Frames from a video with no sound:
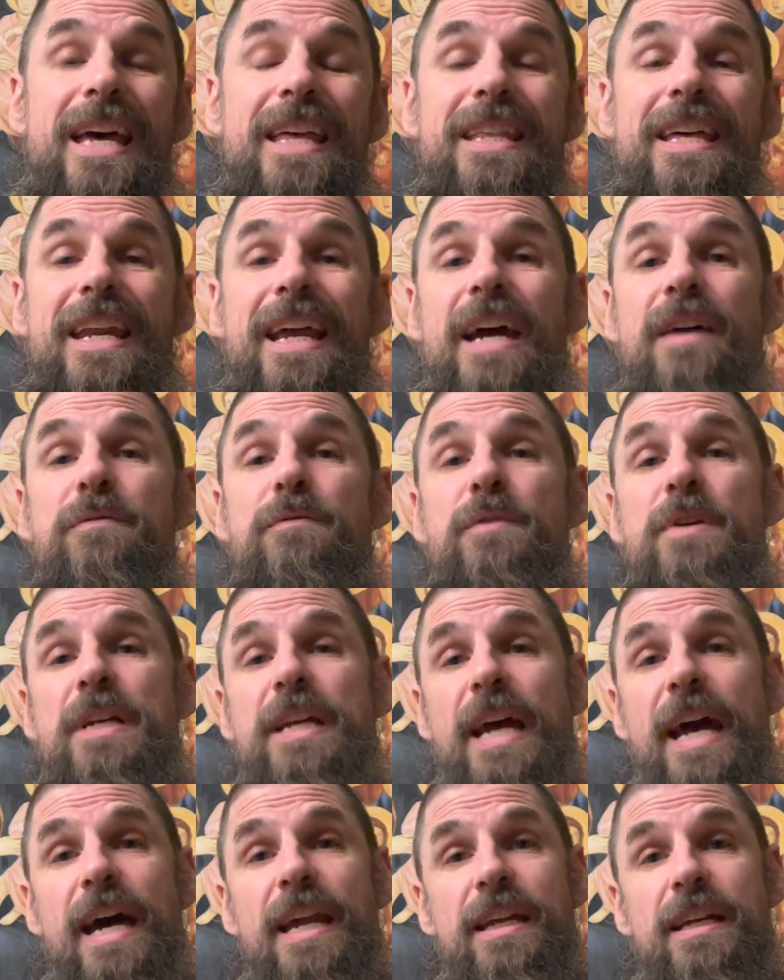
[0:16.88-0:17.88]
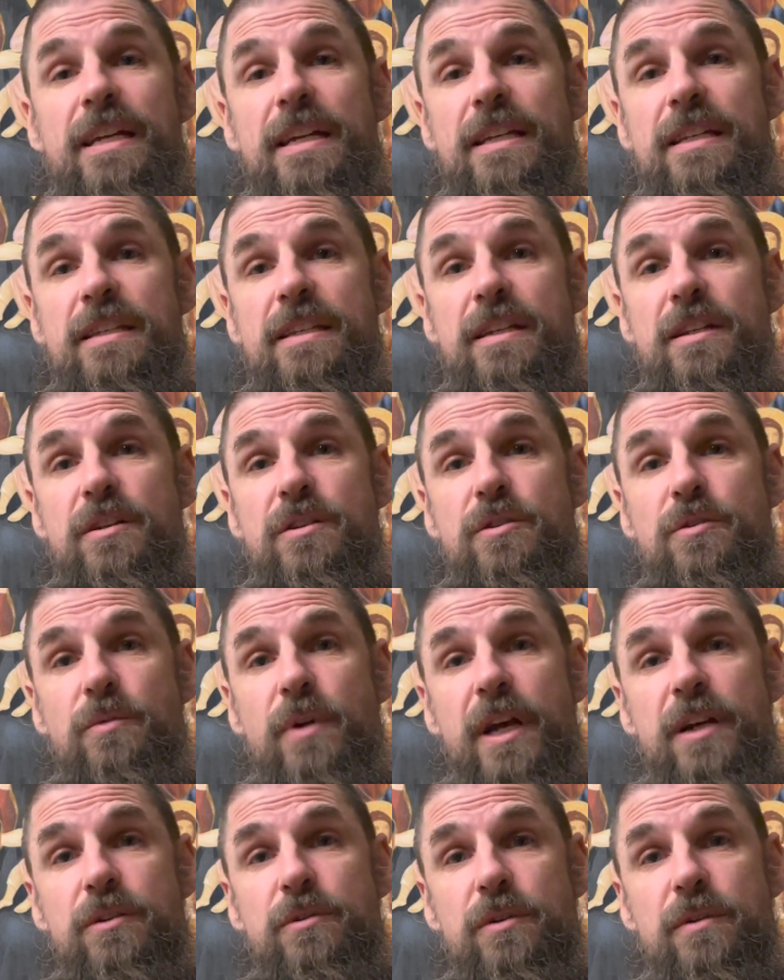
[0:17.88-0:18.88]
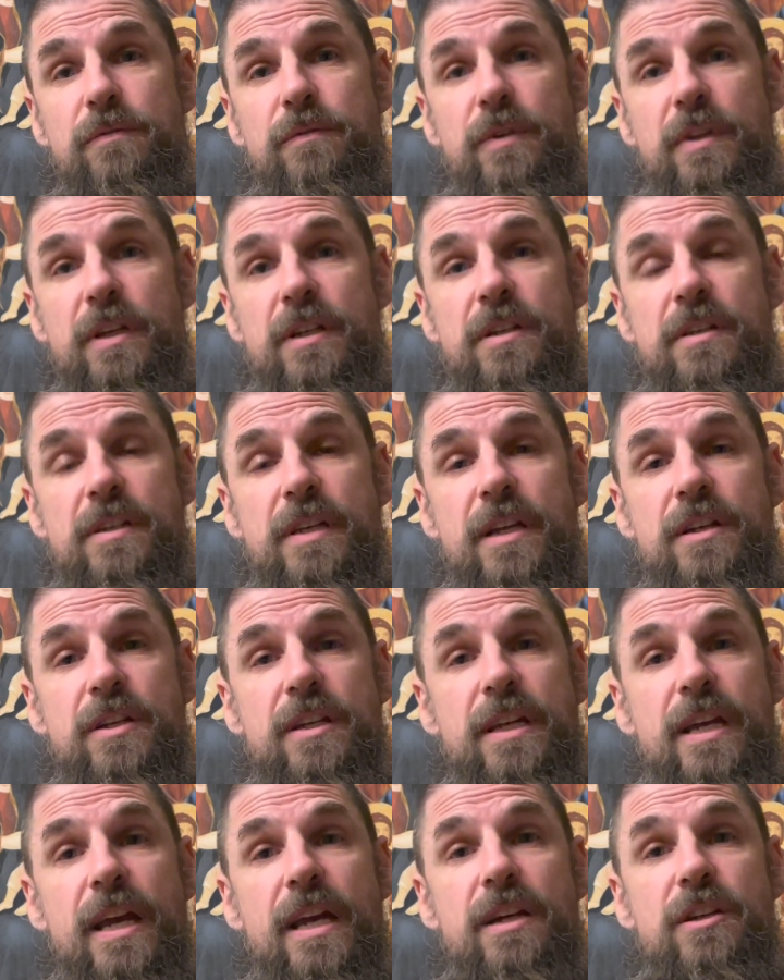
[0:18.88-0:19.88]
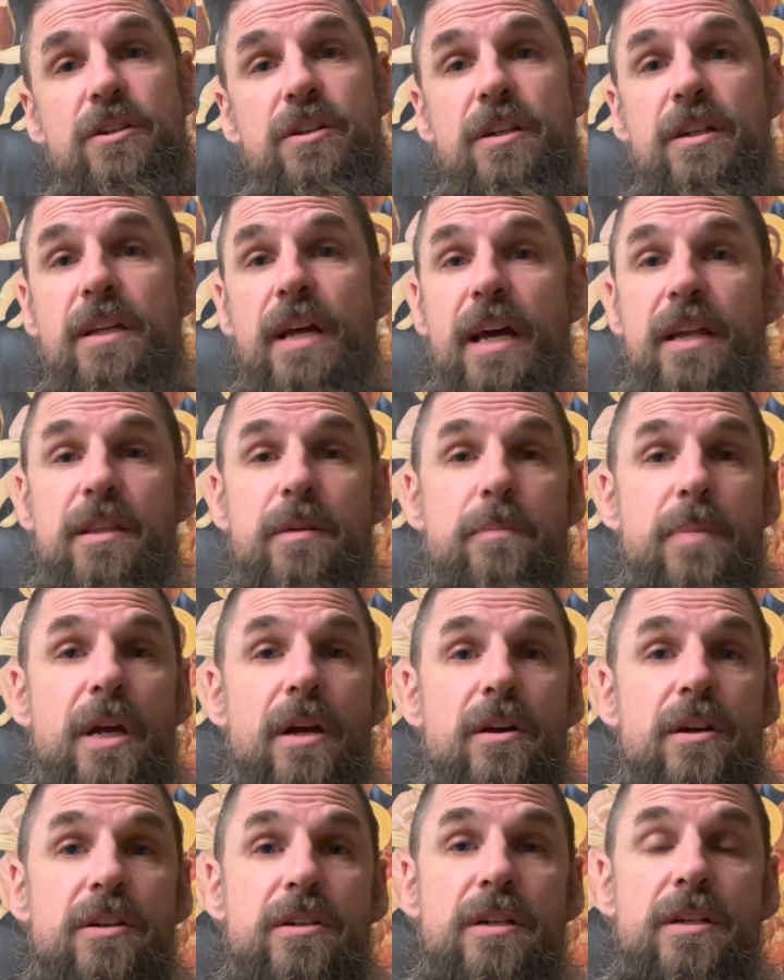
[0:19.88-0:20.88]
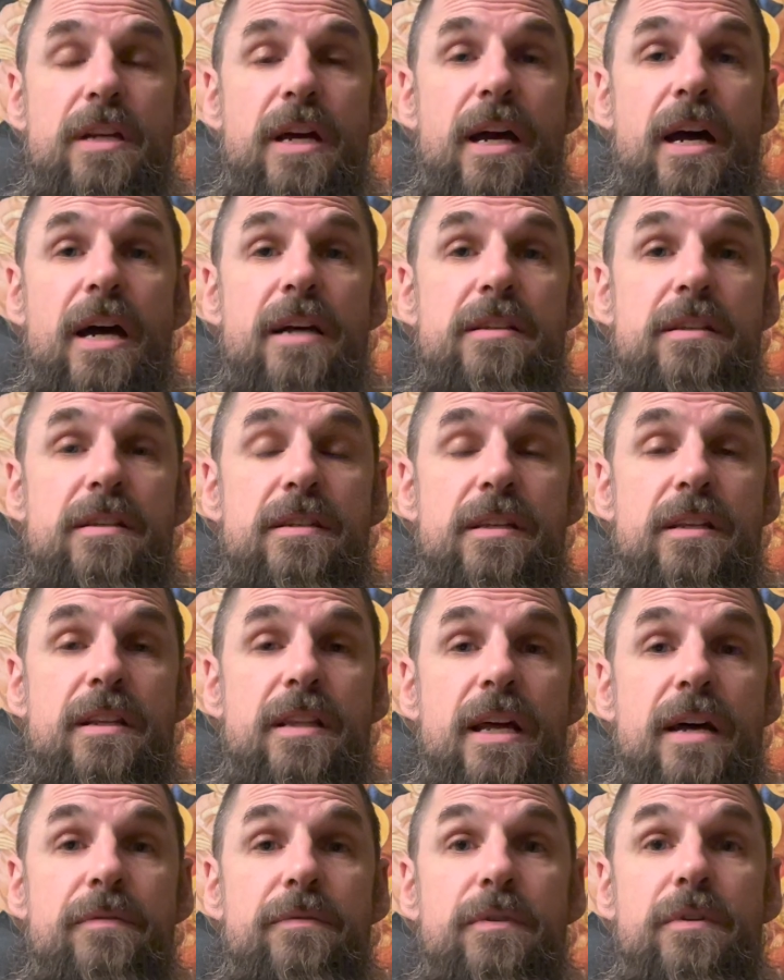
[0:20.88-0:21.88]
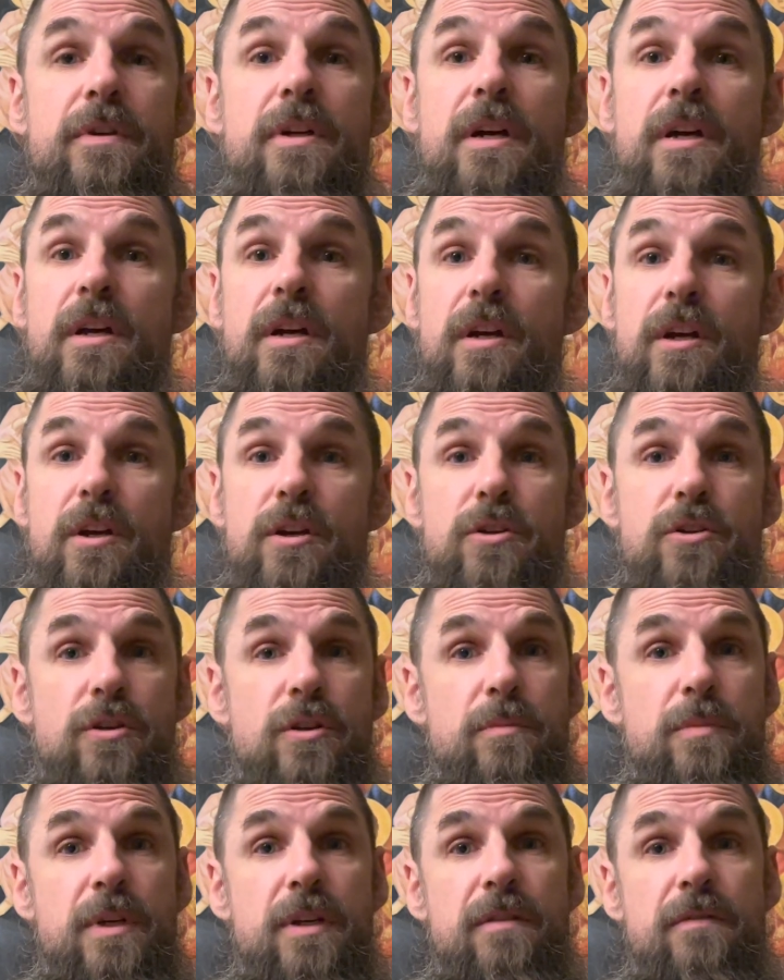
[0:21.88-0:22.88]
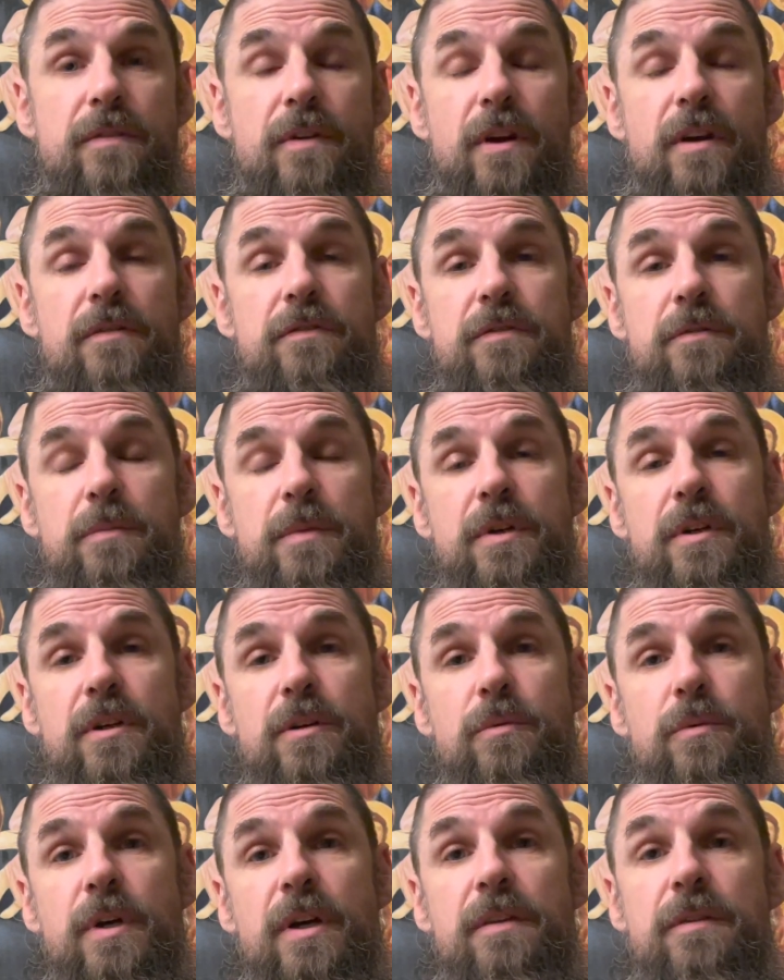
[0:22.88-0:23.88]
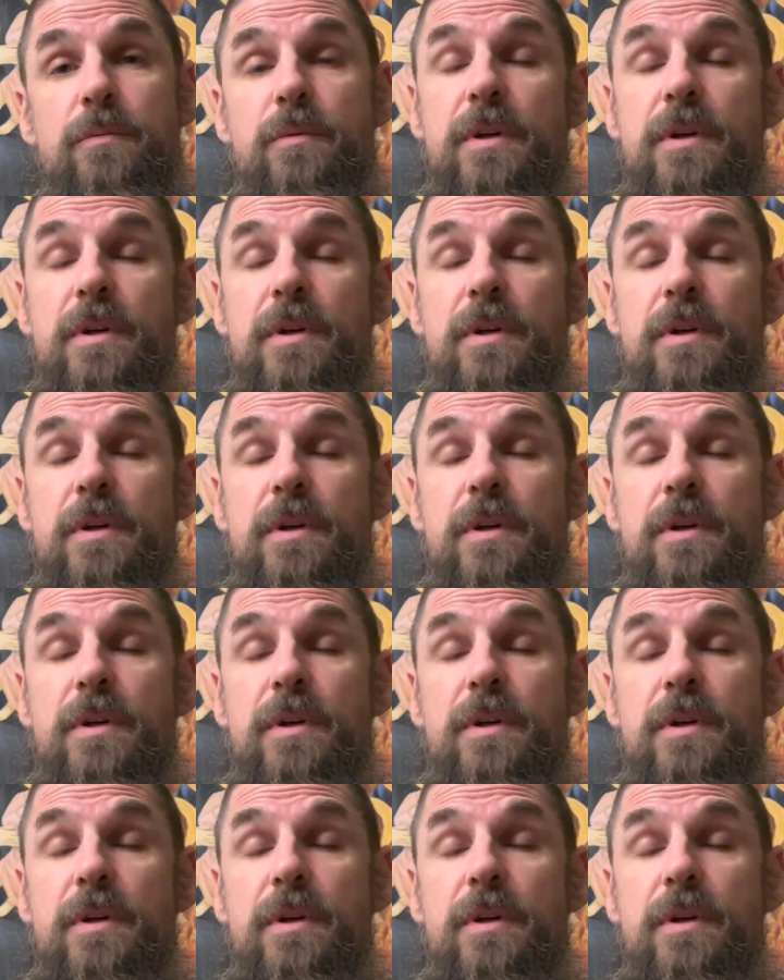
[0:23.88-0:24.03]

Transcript: that every catechist, director of religious education at the parish and diocesan level should be very familiar with.